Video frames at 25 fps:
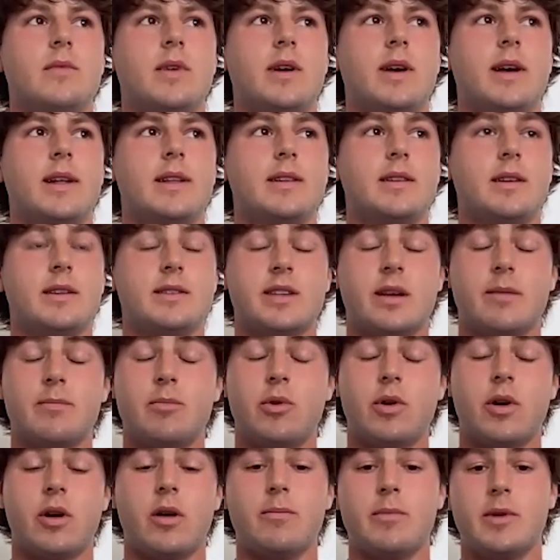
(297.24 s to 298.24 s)
at some
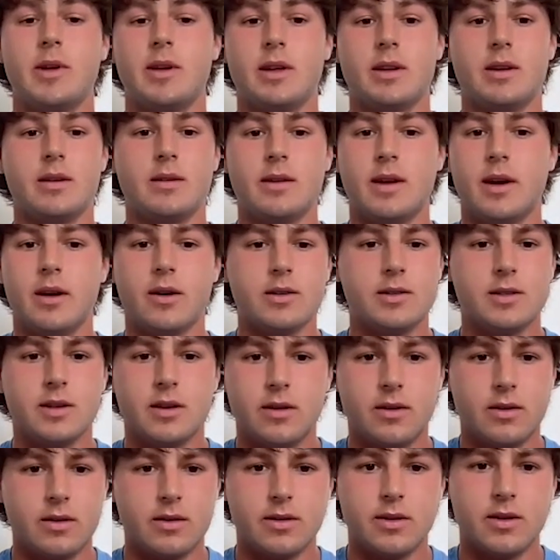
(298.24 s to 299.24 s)
point I'll be in
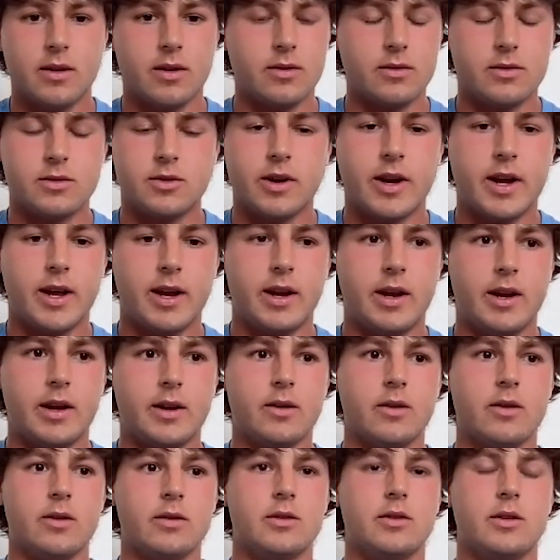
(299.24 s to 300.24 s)
Arizona,
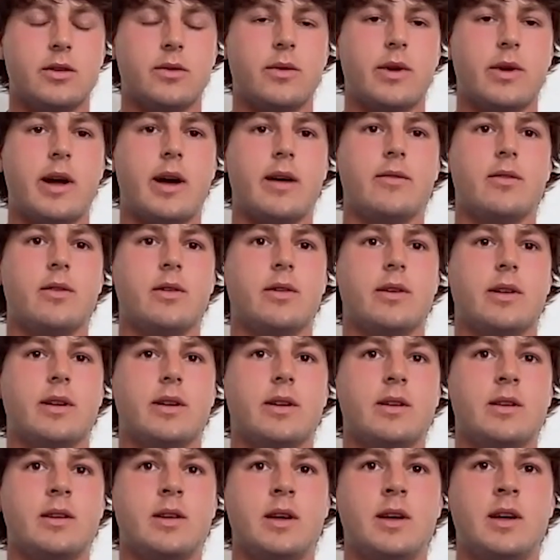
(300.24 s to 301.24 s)
training or doing whatever.
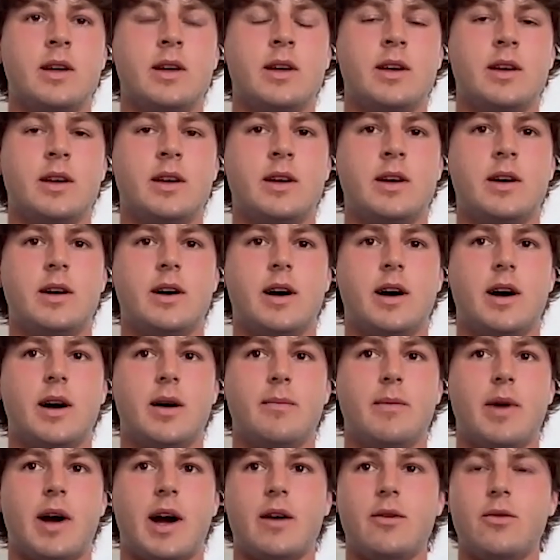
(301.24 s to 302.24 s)
And
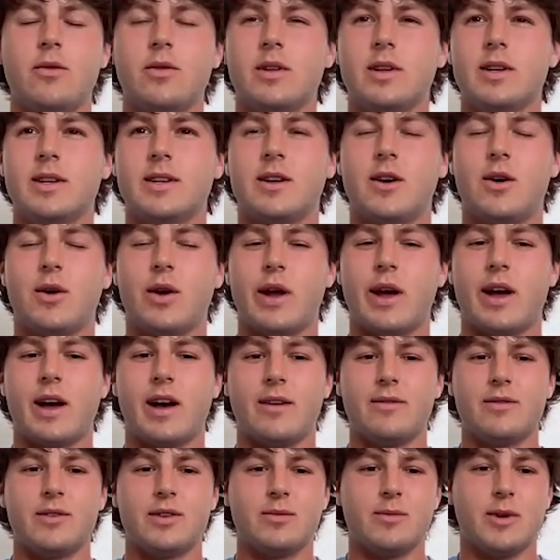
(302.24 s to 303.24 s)
I really don't
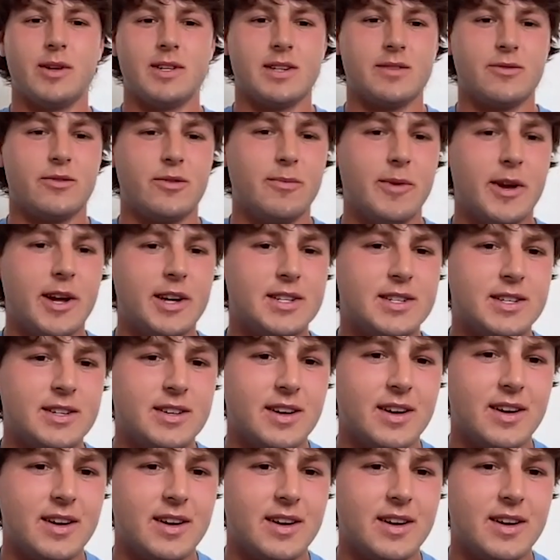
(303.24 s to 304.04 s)
have too much information